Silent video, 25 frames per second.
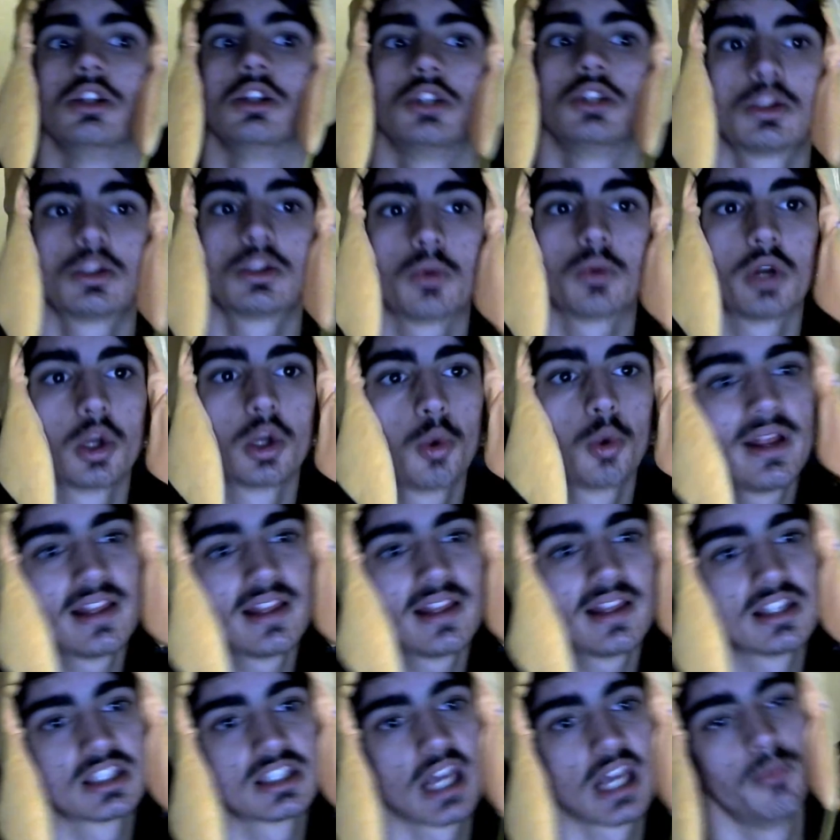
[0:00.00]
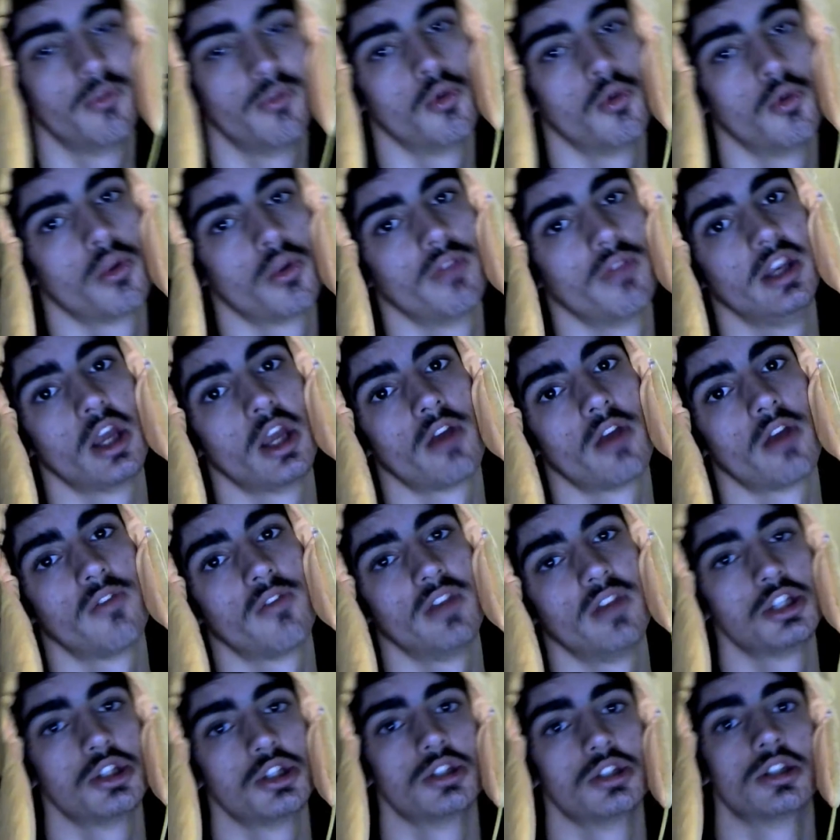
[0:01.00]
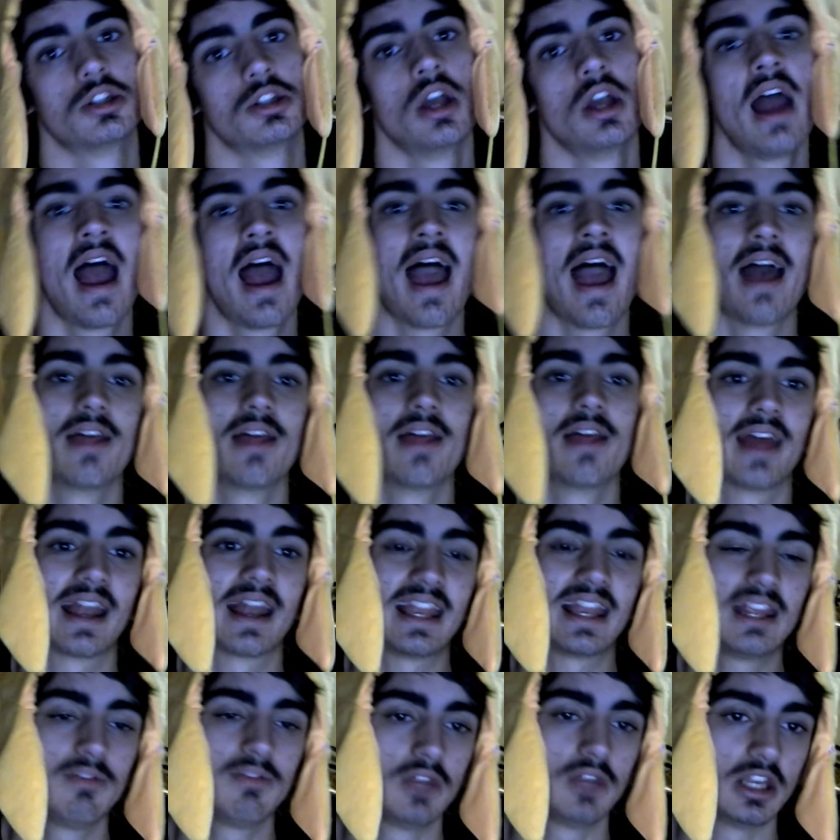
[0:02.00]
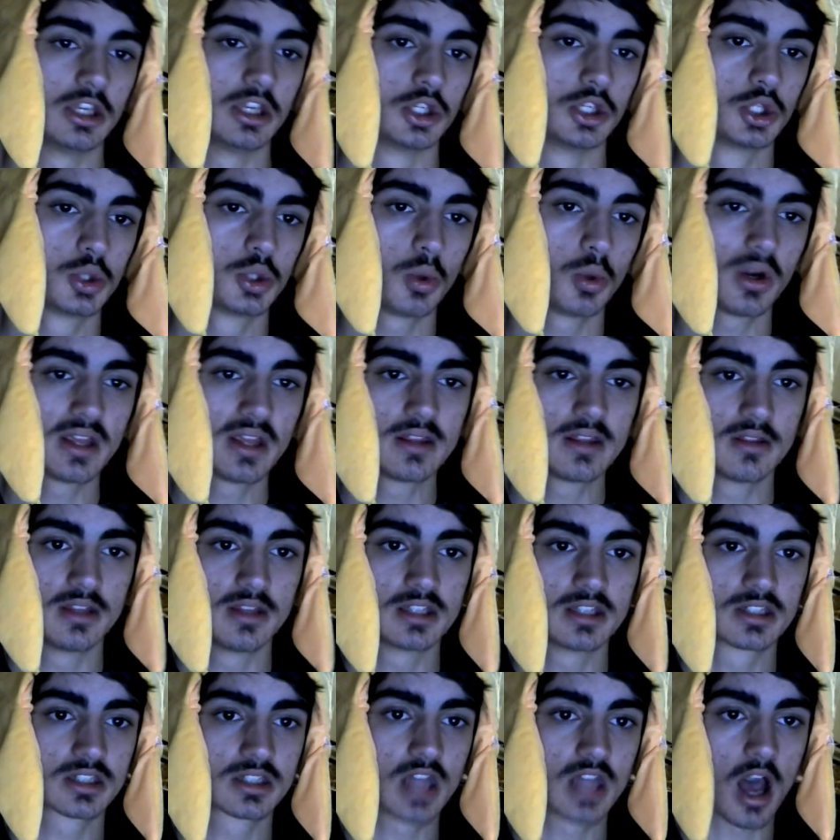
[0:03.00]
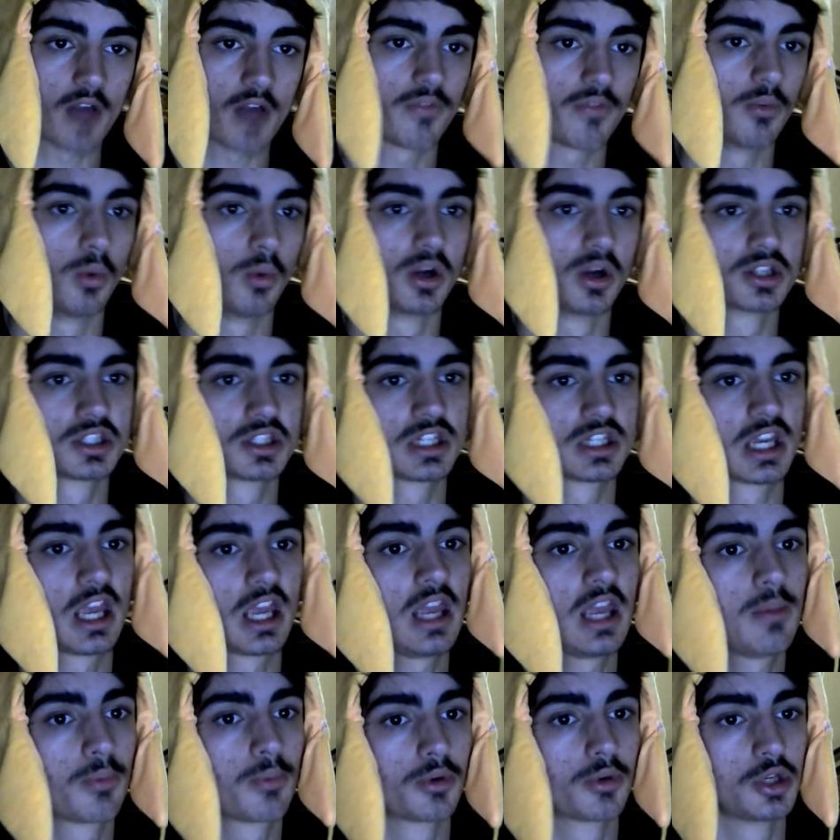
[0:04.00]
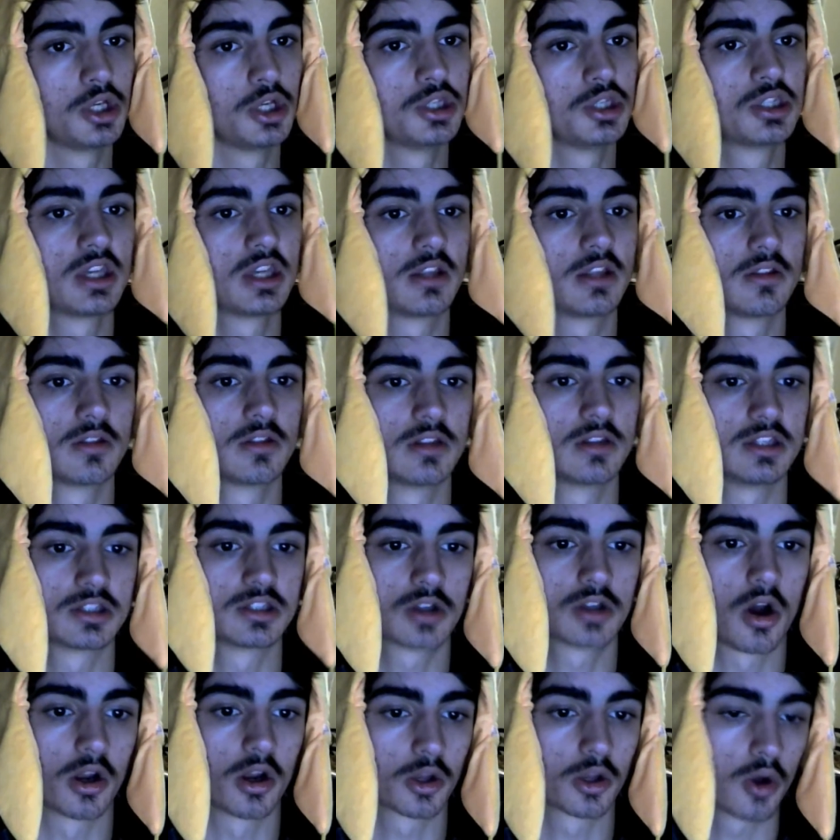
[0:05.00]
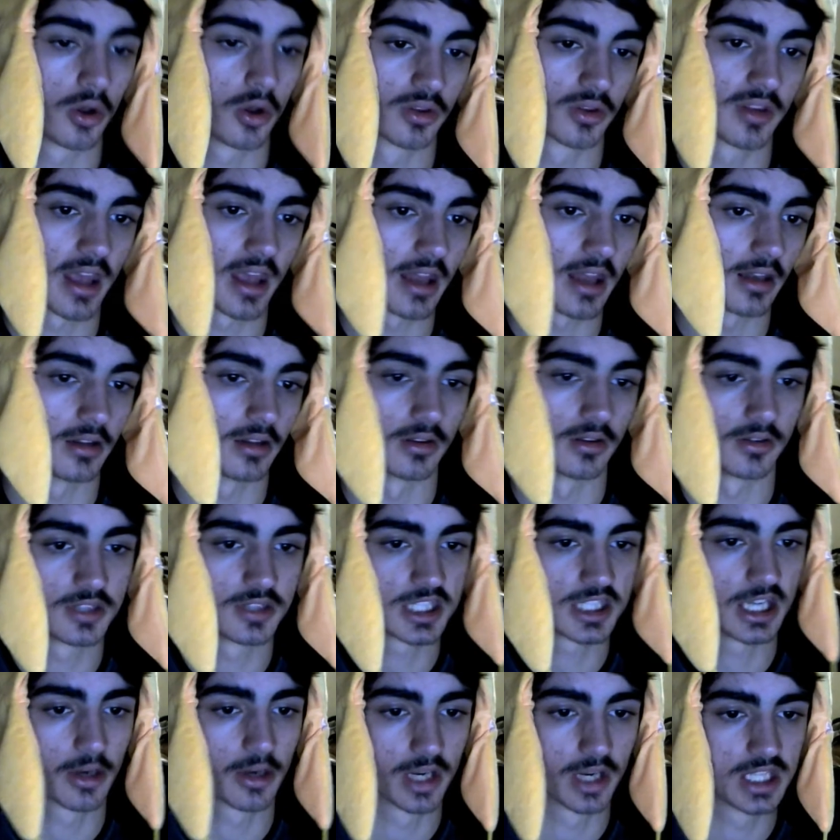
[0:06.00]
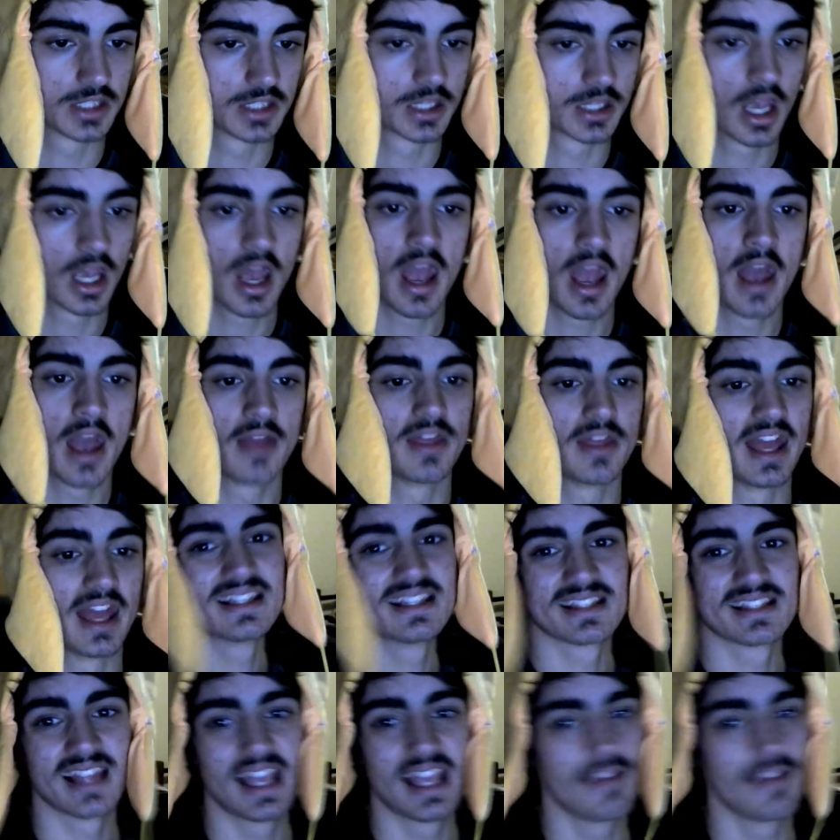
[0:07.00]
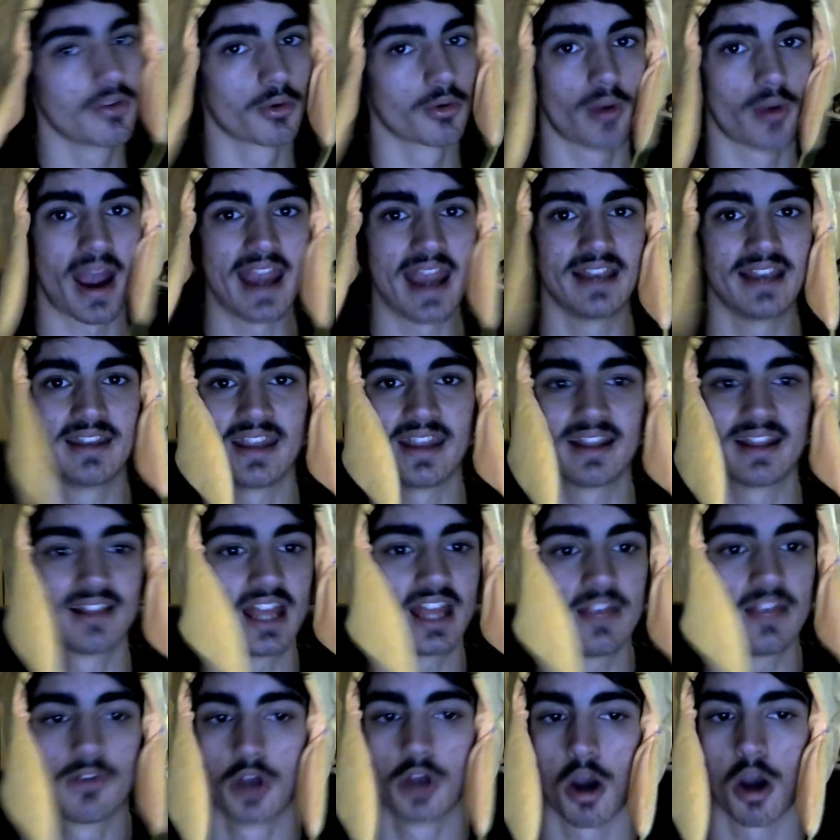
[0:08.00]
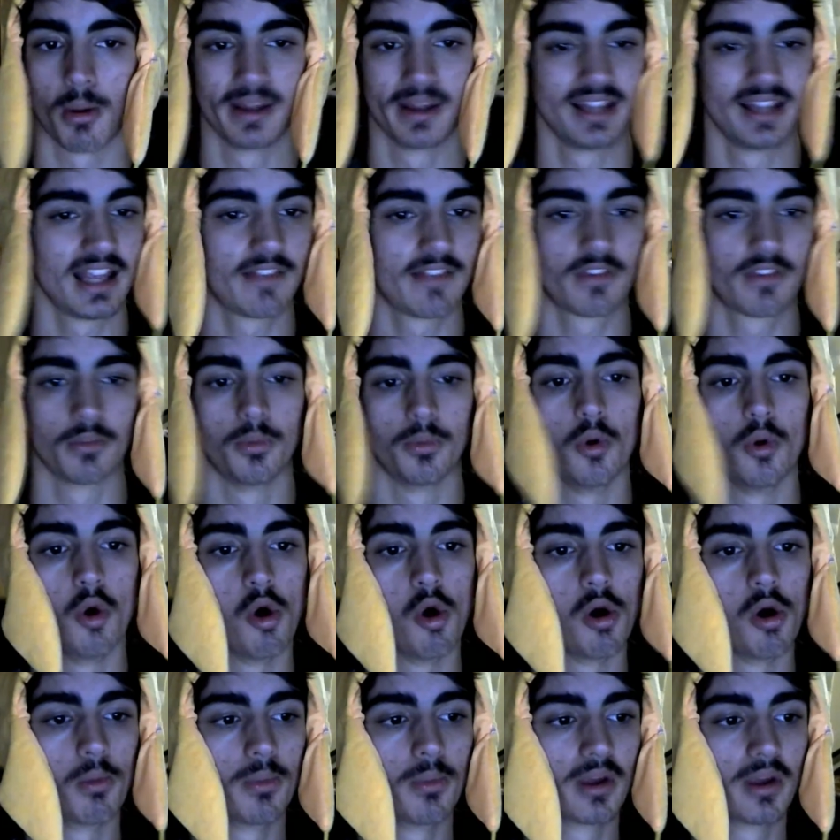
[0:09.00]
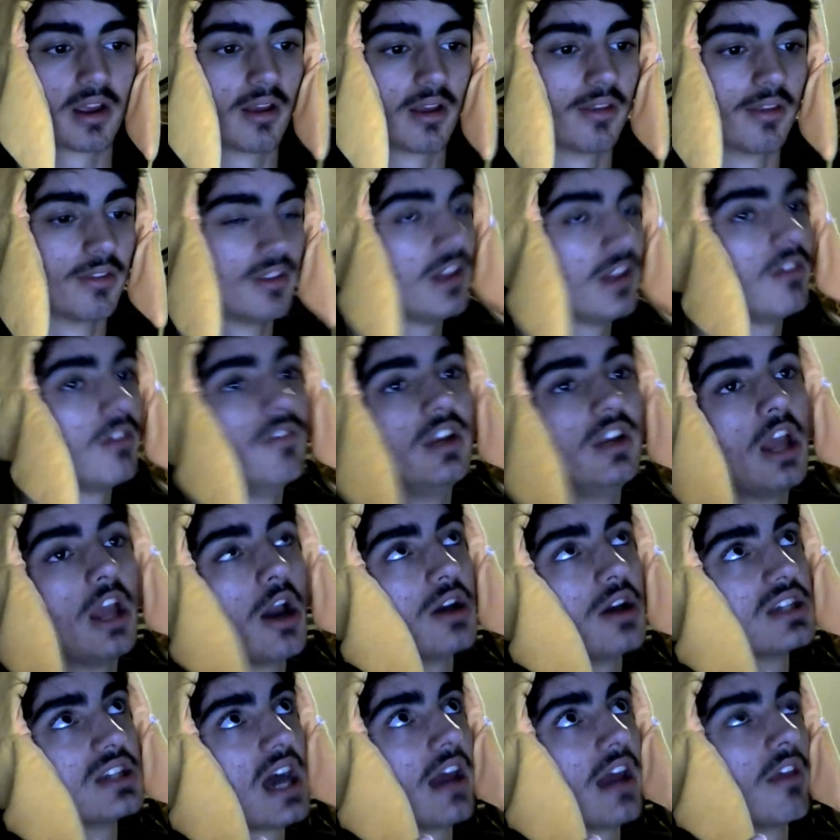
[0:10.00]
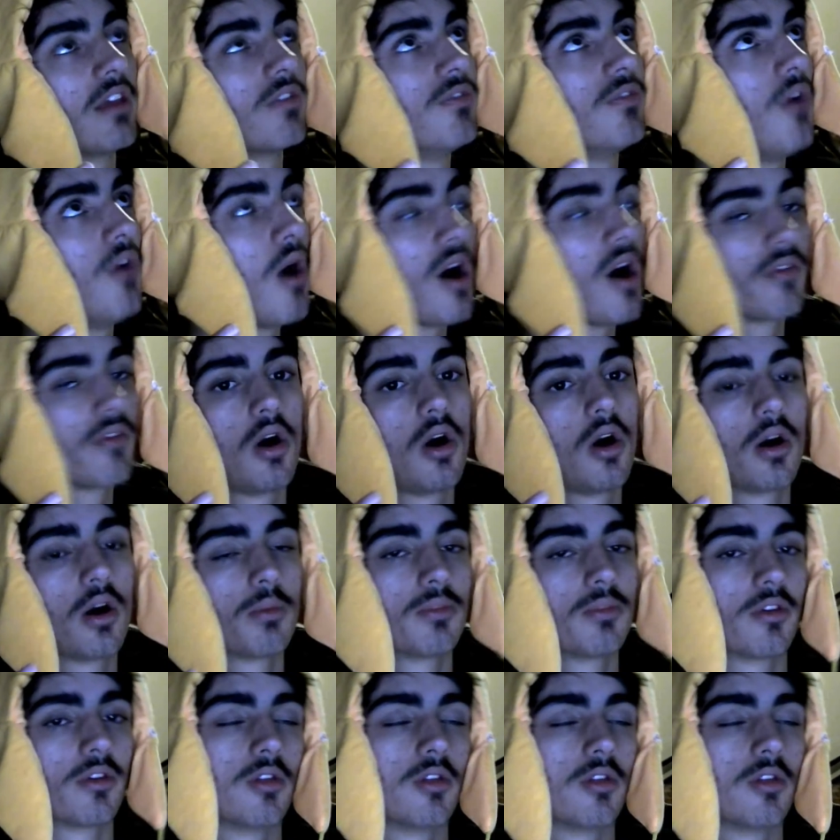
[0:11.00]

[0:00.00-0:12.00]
Just wanted to quickly say before the video finishes that if you enjoy this stuff and want us to keep producing this kind of content and series, then leave a rating, leave a comment, leave support, because this video takes 5 times as